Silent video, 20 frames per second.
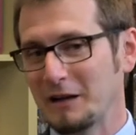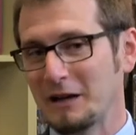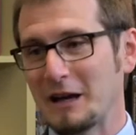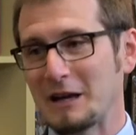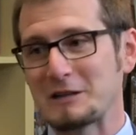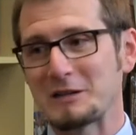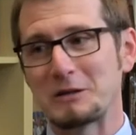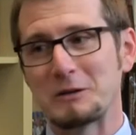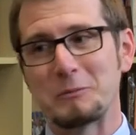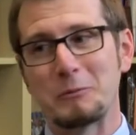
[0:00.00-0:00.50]

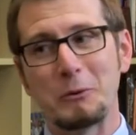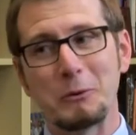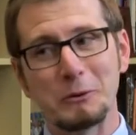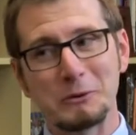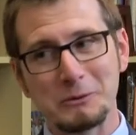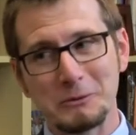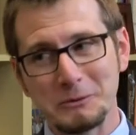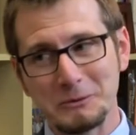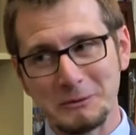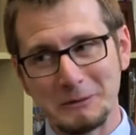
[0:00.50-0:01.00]
As an
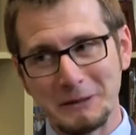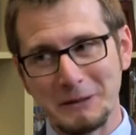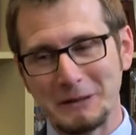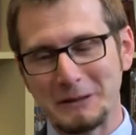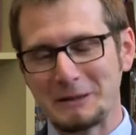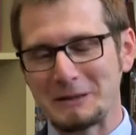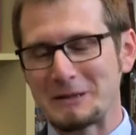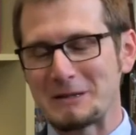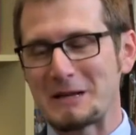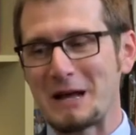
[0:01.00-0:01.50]
immortal,
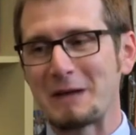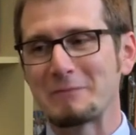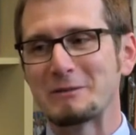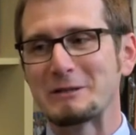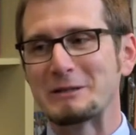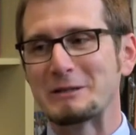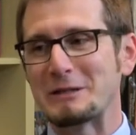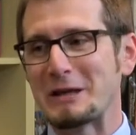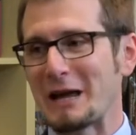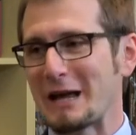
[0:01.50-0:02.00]
this
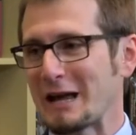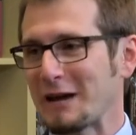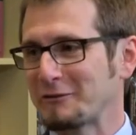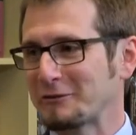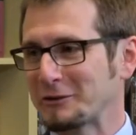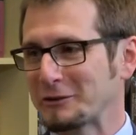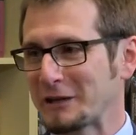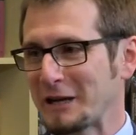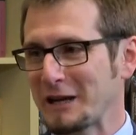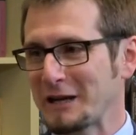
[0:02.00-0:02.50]
happened day
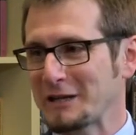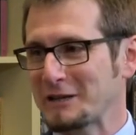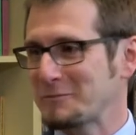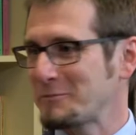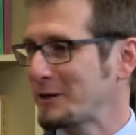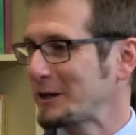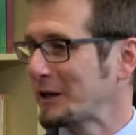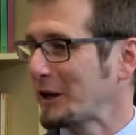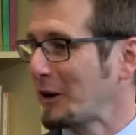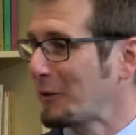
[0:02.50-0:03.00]
after day,
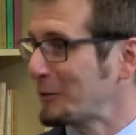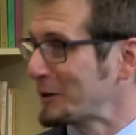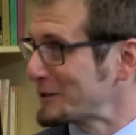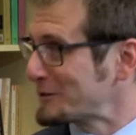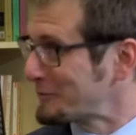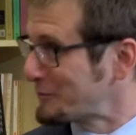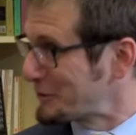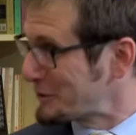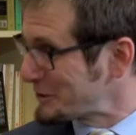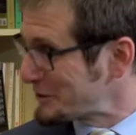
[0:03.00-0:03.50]
depending on which
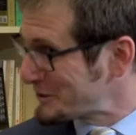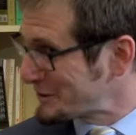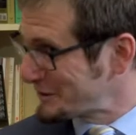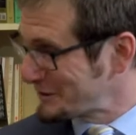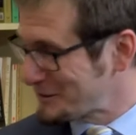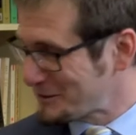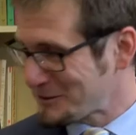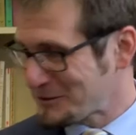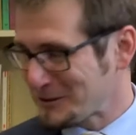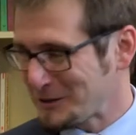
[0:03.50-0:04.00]
version
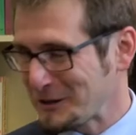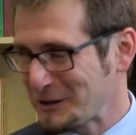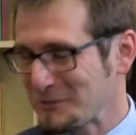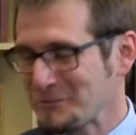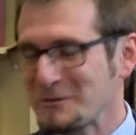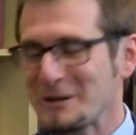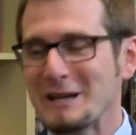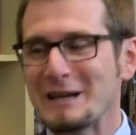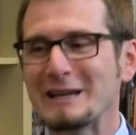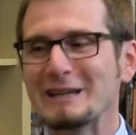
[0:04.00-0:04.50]
of the story you
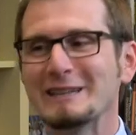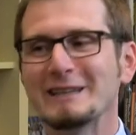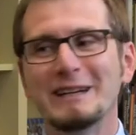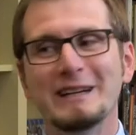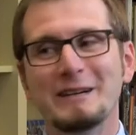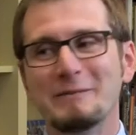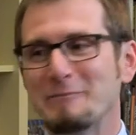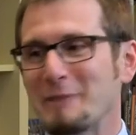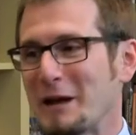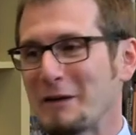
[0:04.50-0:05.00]
read,
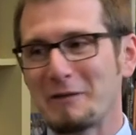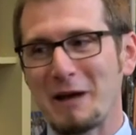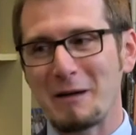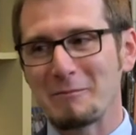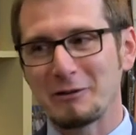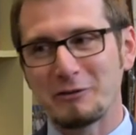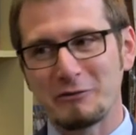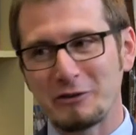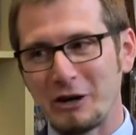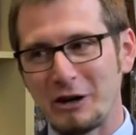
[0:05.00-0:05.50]
may have
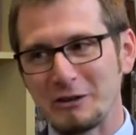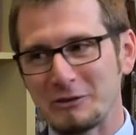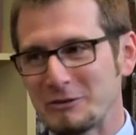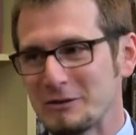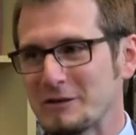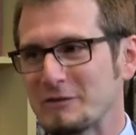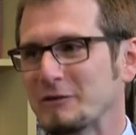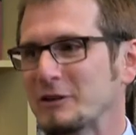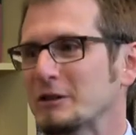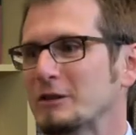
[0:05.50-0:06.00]
happened for
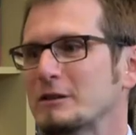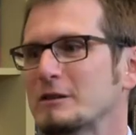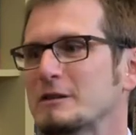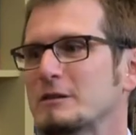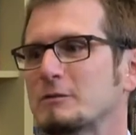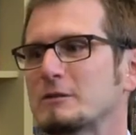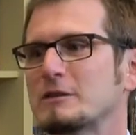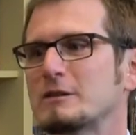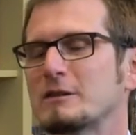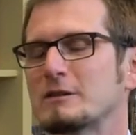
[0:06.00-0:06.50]
hundreds of years.
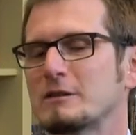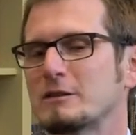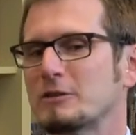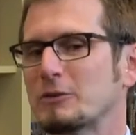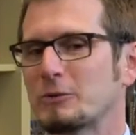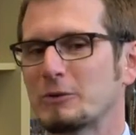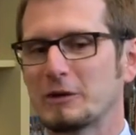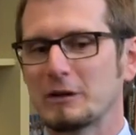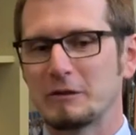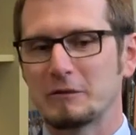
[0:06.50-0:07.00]
It's a
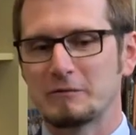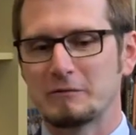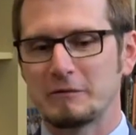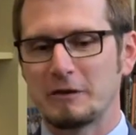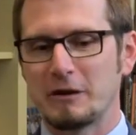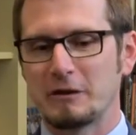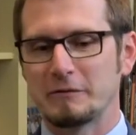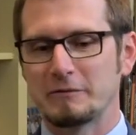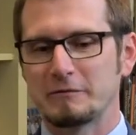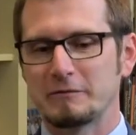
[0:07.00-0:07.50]
story of
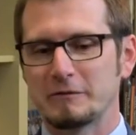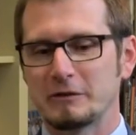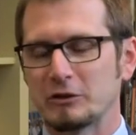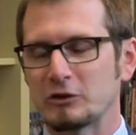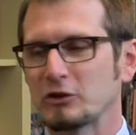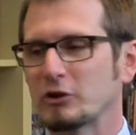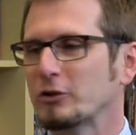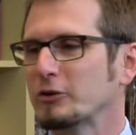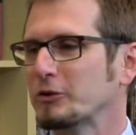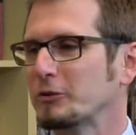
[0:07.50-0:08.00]

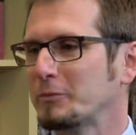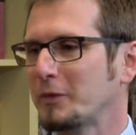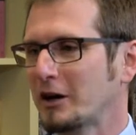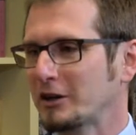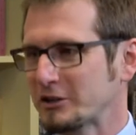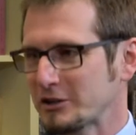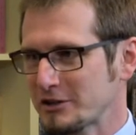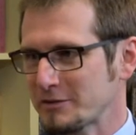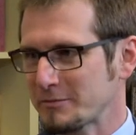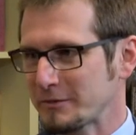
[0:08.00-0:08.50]
eternal
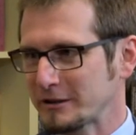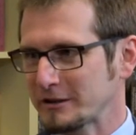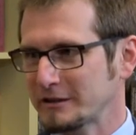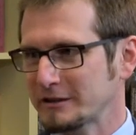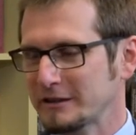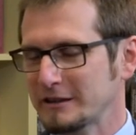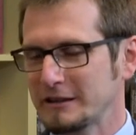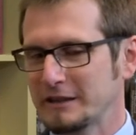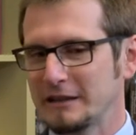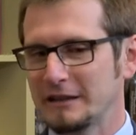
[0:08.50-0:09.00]

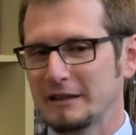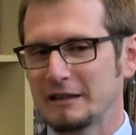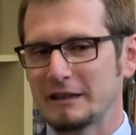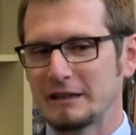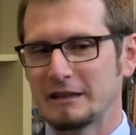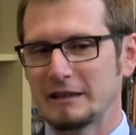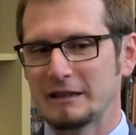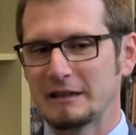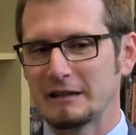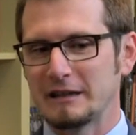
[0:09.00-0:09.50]
punishment,
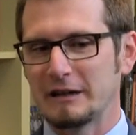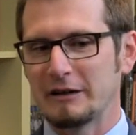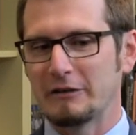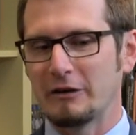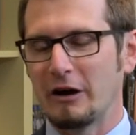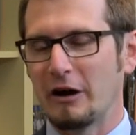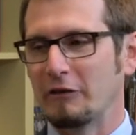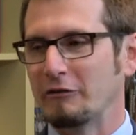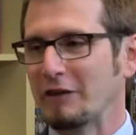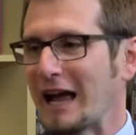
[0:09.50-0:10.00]

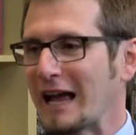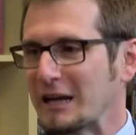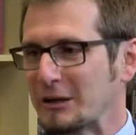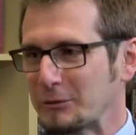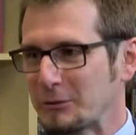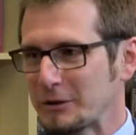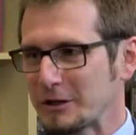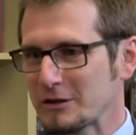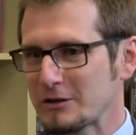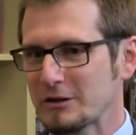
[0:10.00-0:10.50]
of
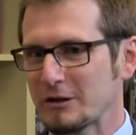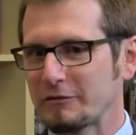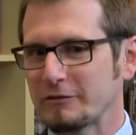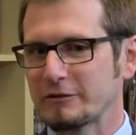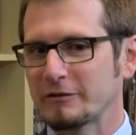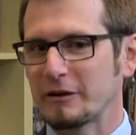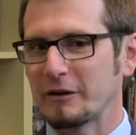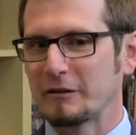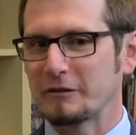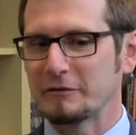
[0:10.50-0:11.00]
anguish,
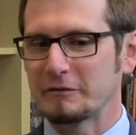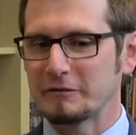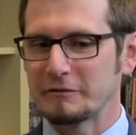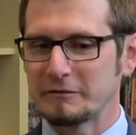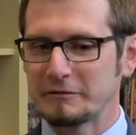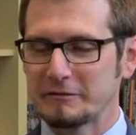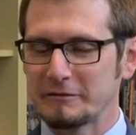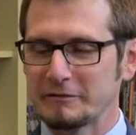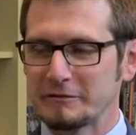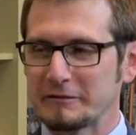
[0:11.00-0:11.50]

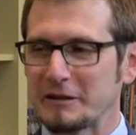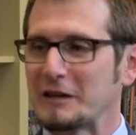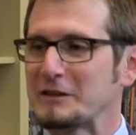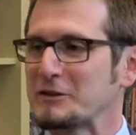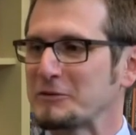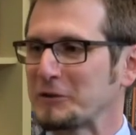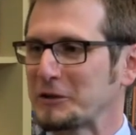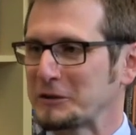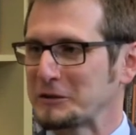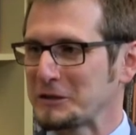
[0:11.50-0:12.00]
of
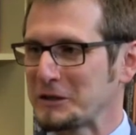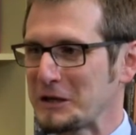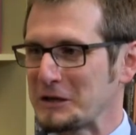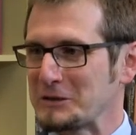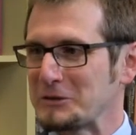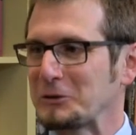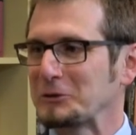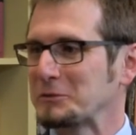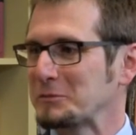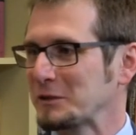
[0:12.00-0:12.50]
lots of other
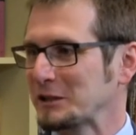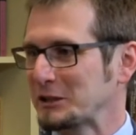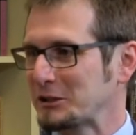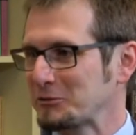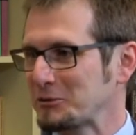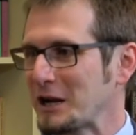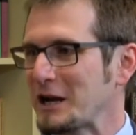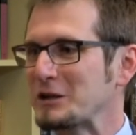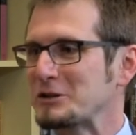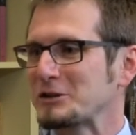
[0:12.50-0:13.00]
things, ultimately
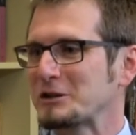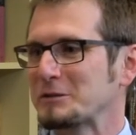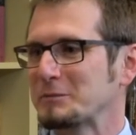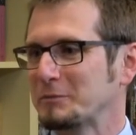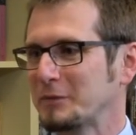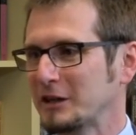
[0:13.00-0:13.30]
creation.